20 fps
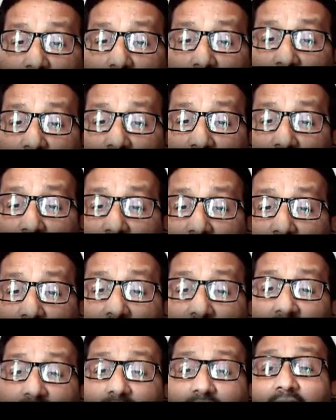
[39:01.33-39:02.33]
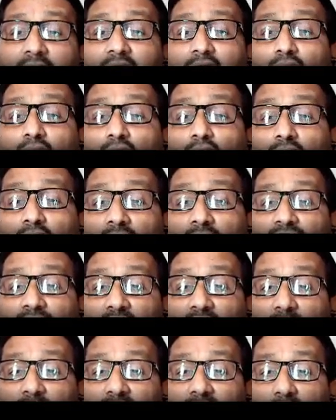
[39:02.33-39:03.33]
on. Other way I go.
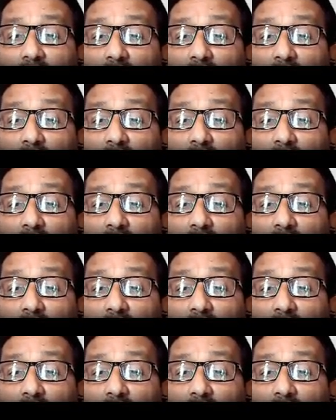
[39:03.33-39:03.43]
When